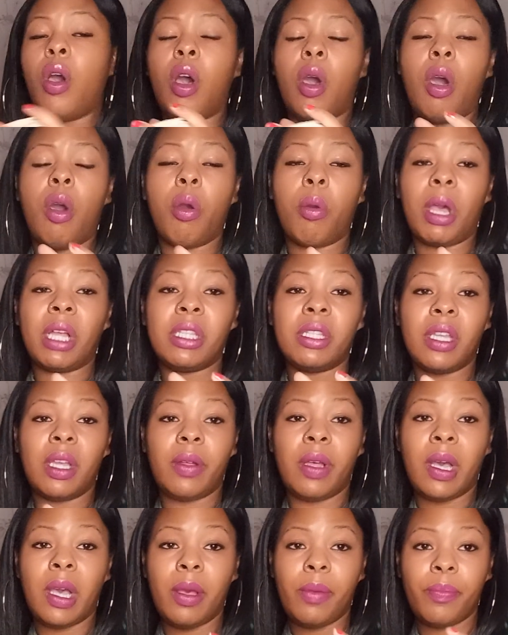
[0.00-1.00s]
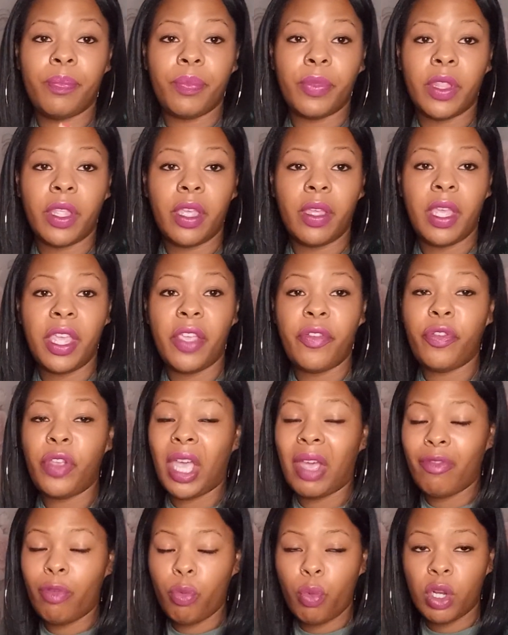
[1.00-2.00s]
Oh, if you
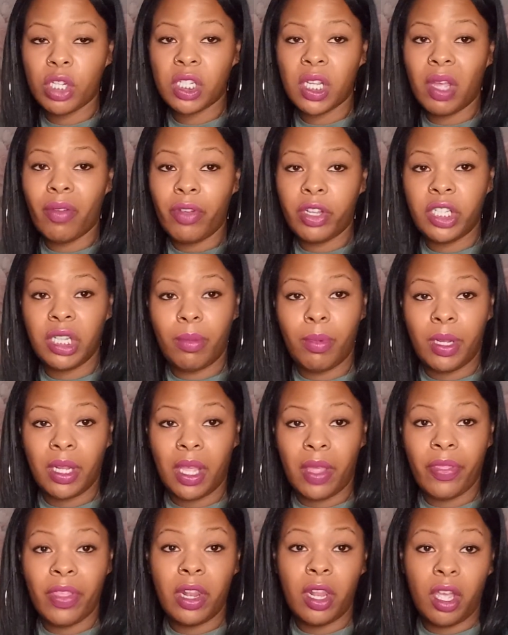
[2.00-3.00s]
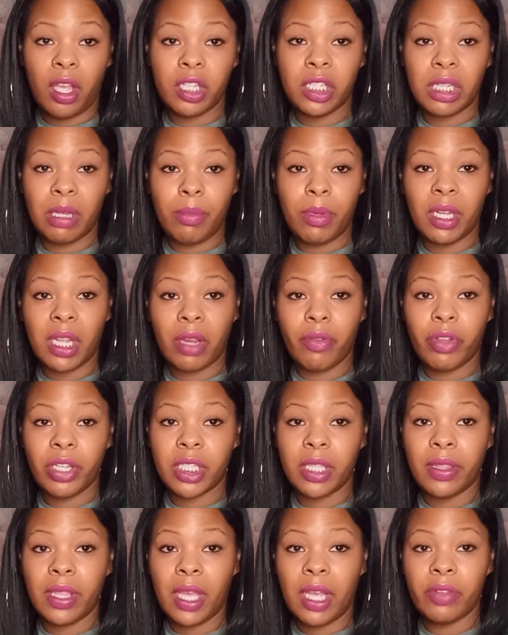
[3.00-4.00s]
haven't watched the other Gemini, the last Gemini
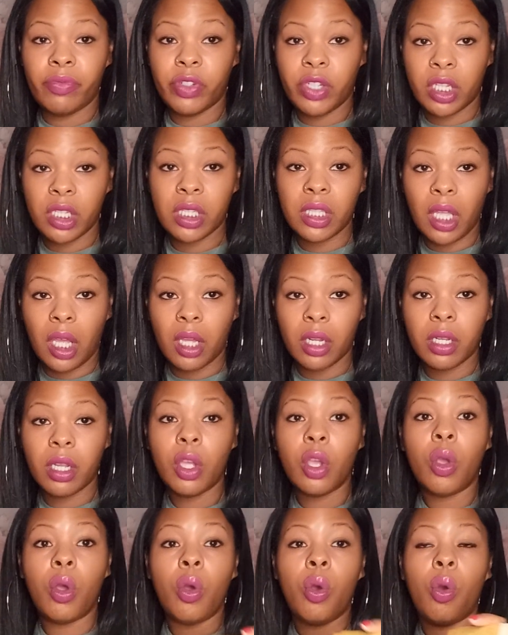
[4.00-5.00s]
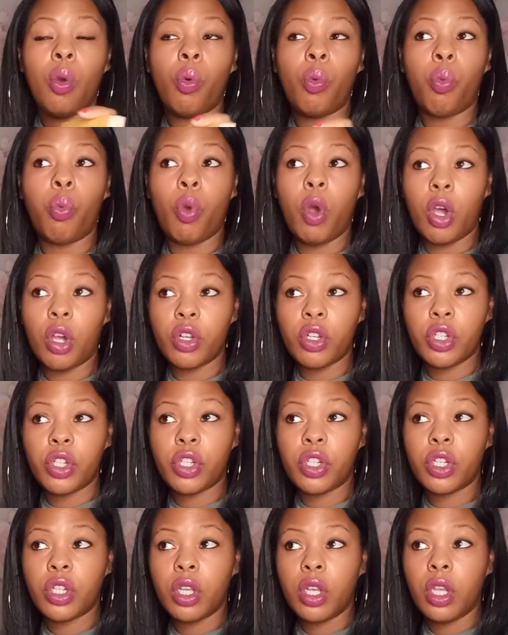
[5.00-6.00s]
reading that I've just done,
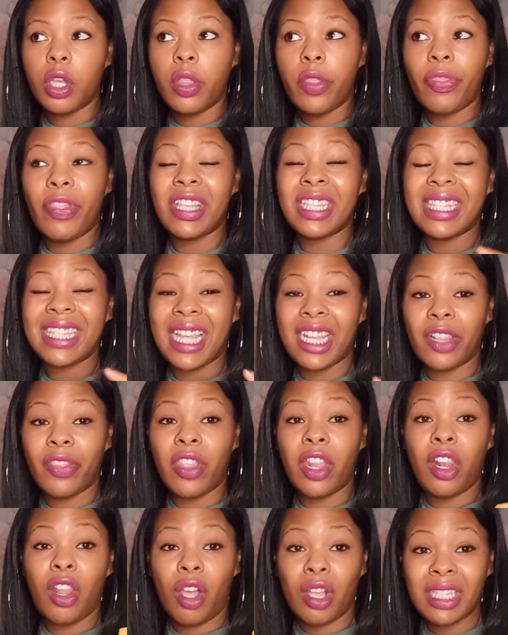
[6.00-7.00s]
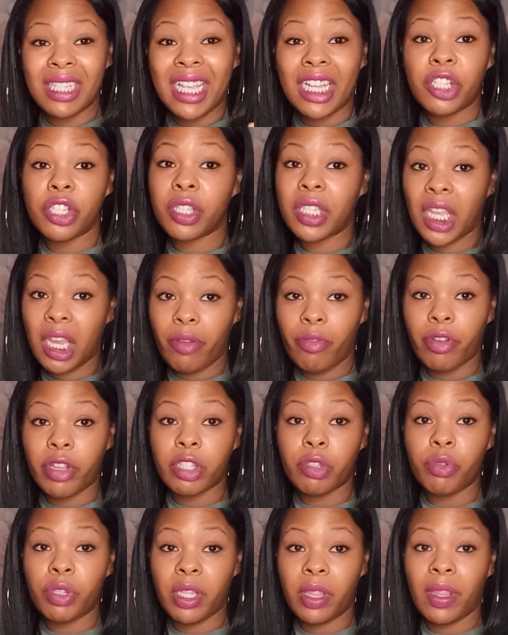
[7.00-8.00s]
watch the last
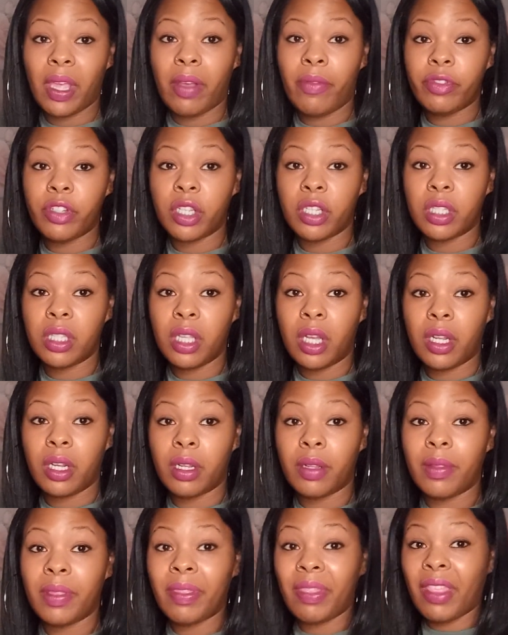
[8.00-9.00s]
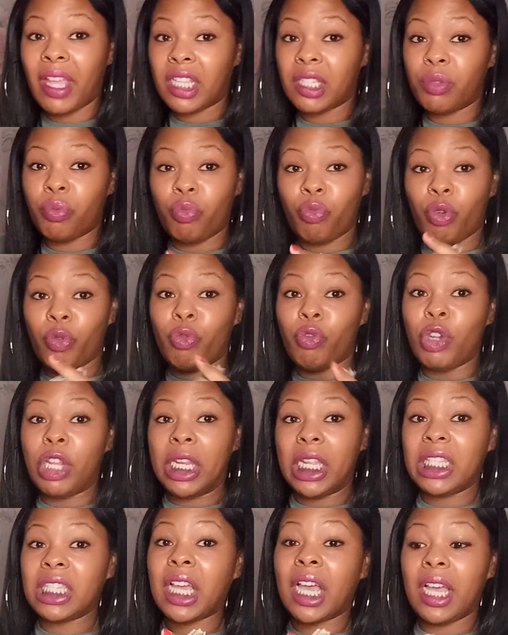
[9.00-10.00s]
Sagittarius reading that I've just done. That
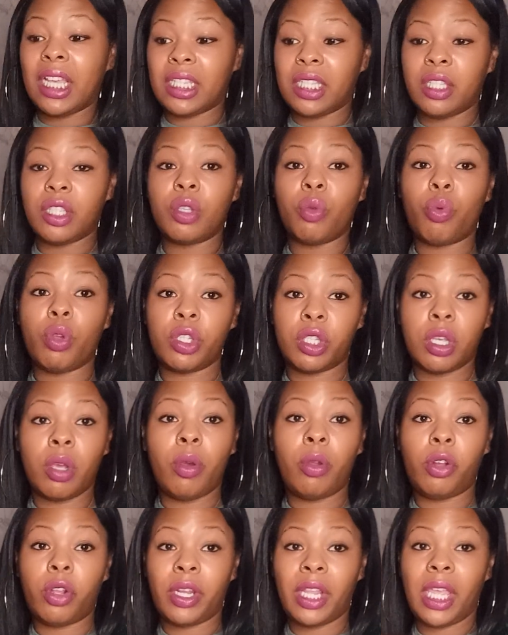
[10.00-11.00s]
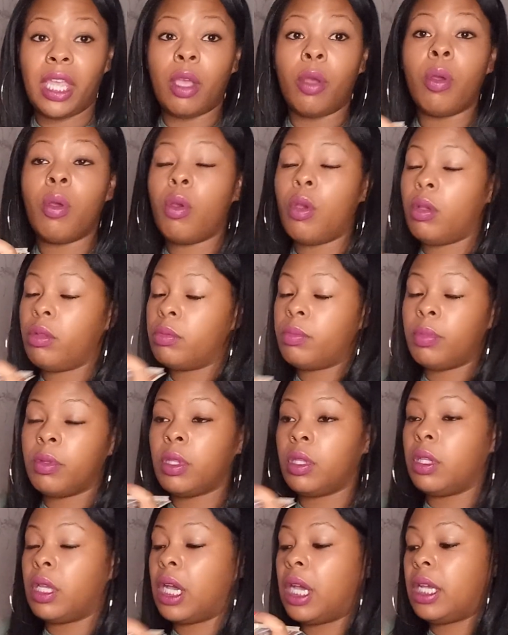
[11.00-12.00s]
really ties into what's going on here.
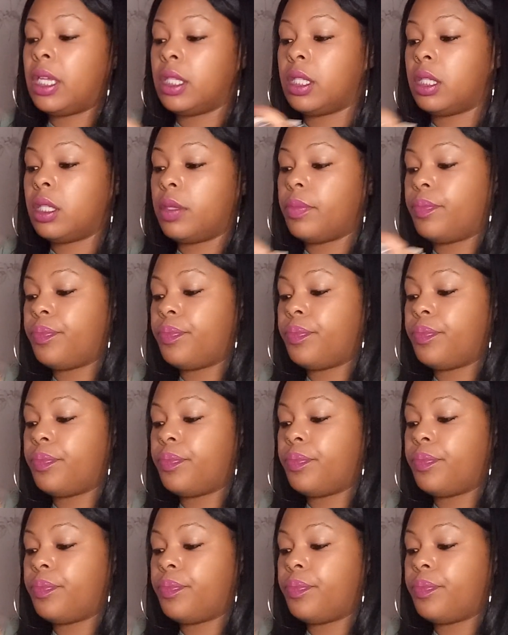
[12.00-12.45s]
Guys,